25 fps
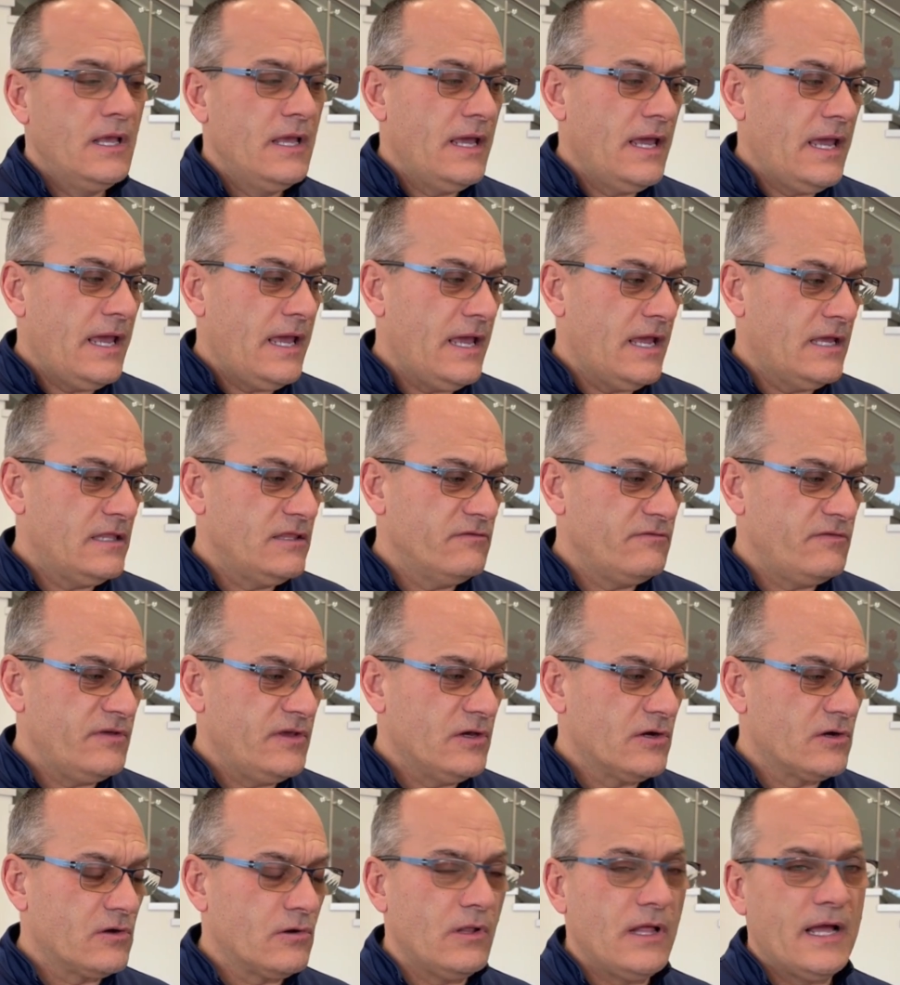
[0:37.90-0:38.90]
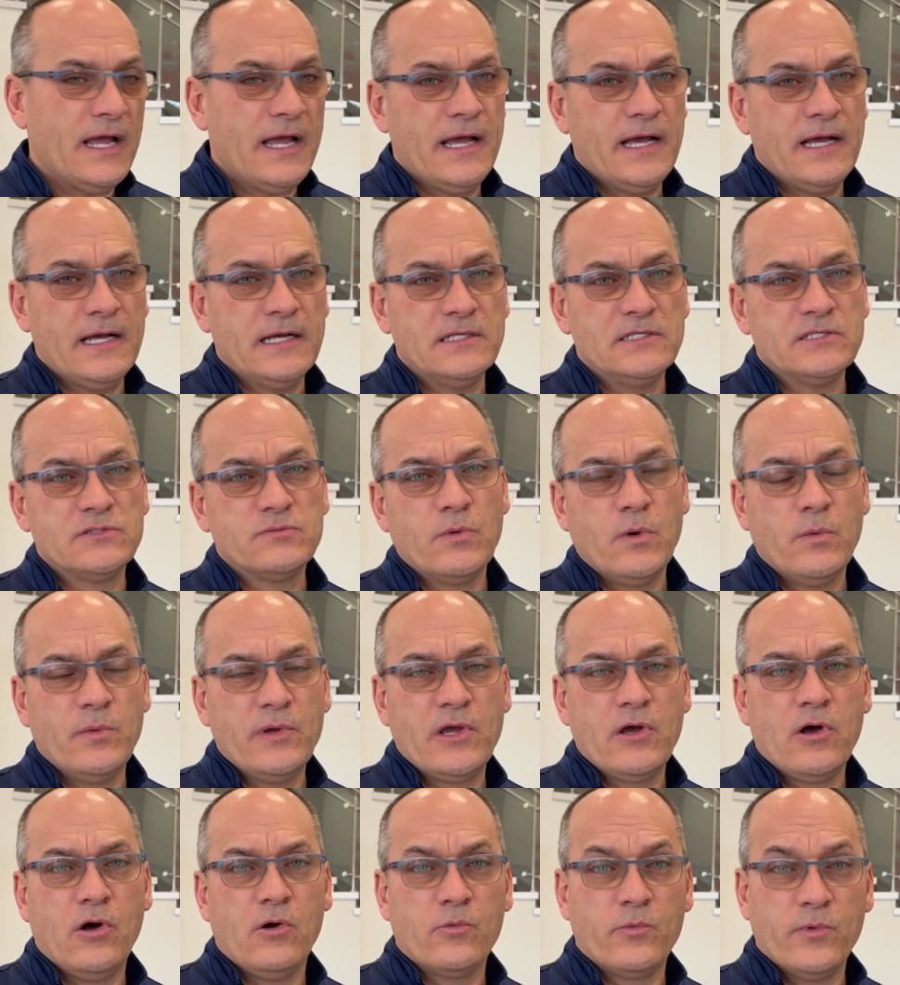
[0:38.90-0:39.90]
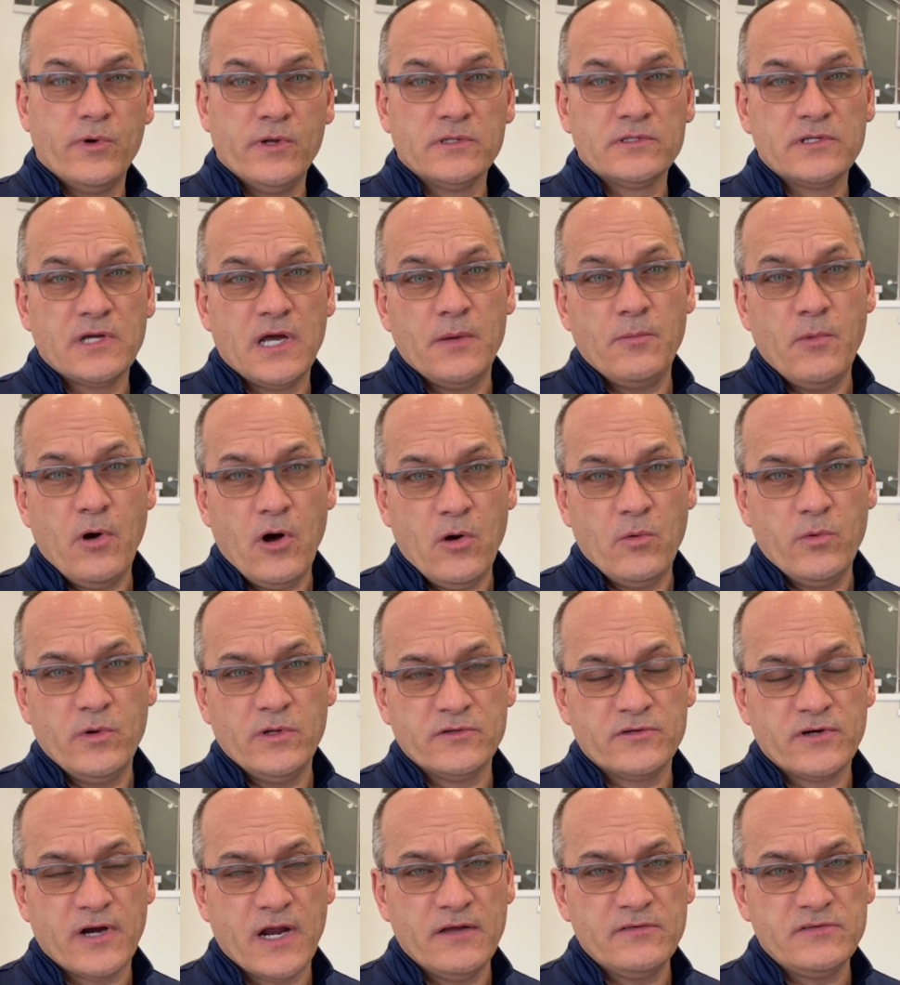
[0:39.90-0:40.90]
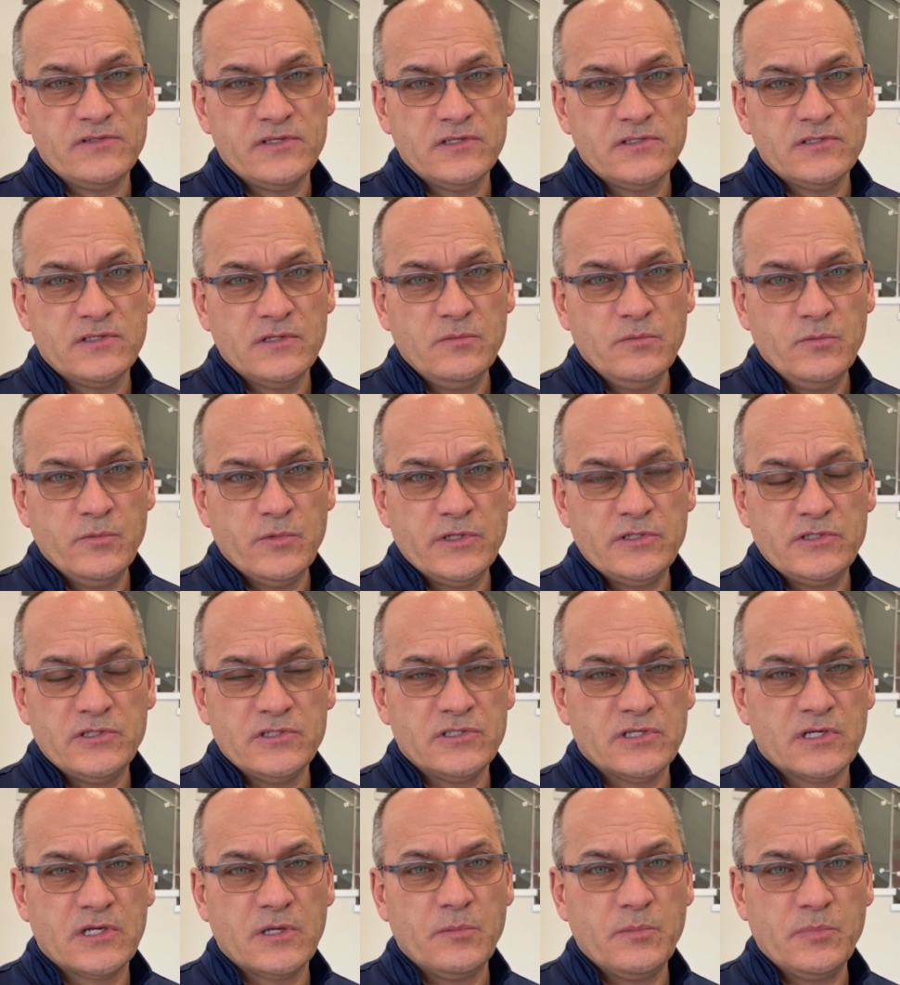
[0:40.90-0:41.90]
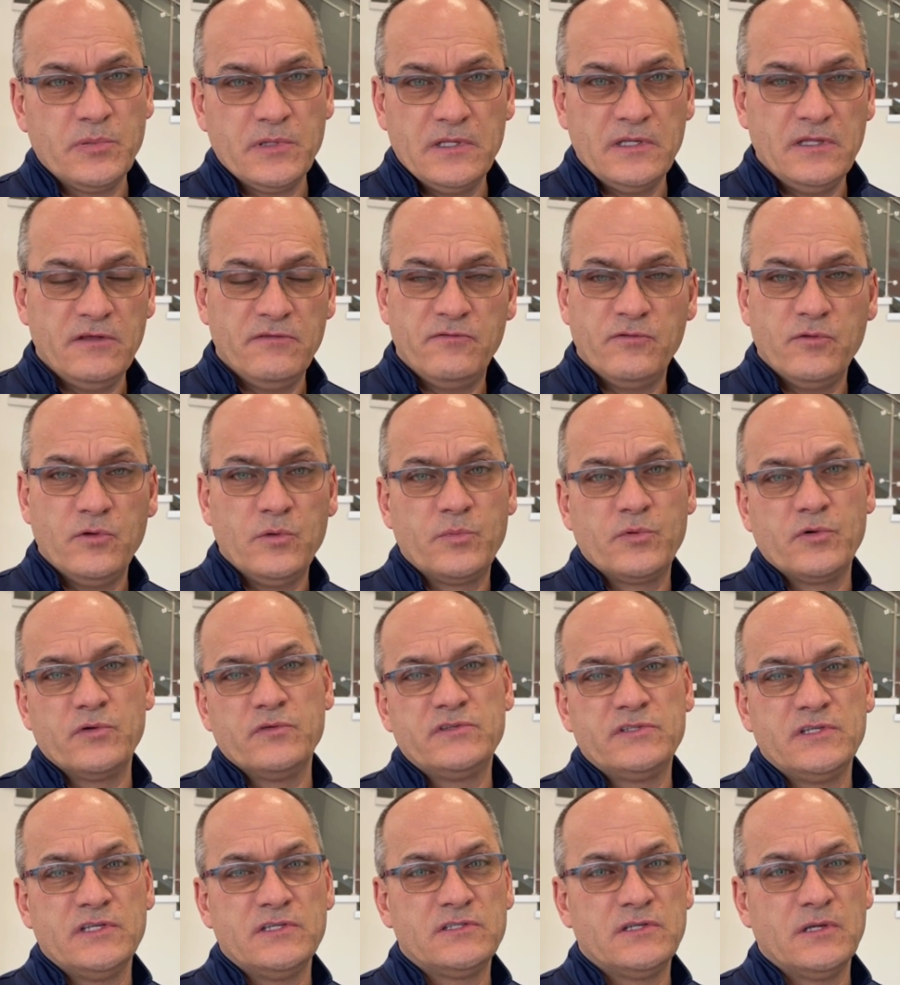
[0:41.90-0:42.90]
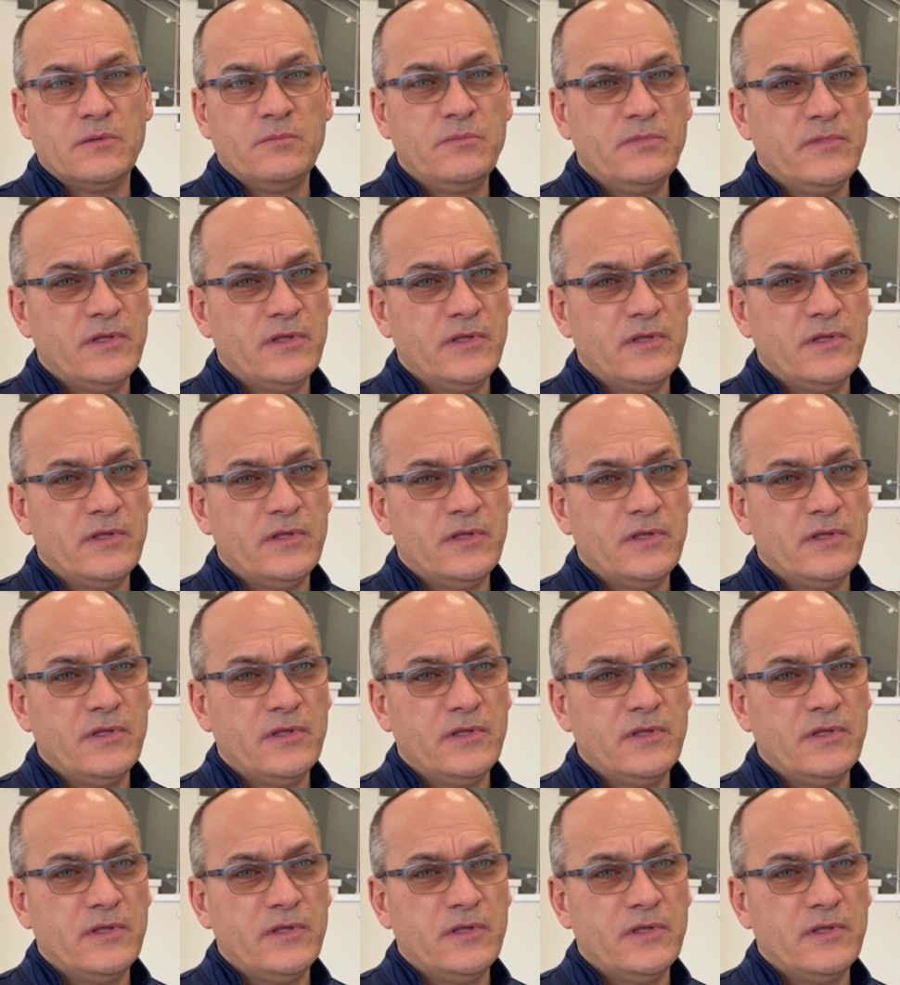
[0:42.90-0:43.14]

and the vehicle has what we call real-time all-wheel drive system, which is a completely foolproof system.